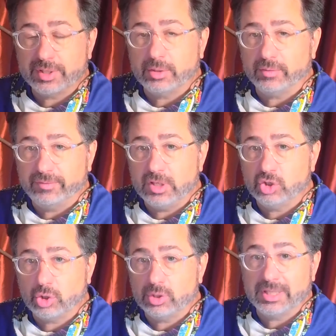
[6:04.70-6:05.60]
that are
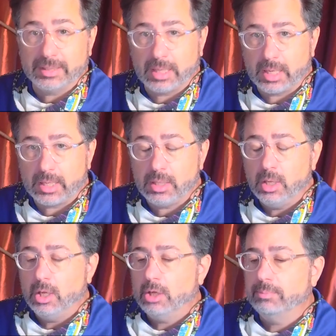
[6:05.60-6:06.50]
featured today,
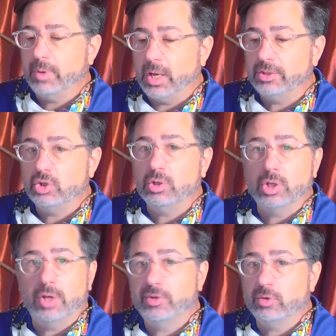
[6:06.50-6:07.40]
but you can
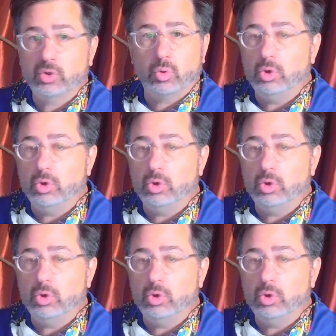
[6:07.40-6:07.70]
also scroll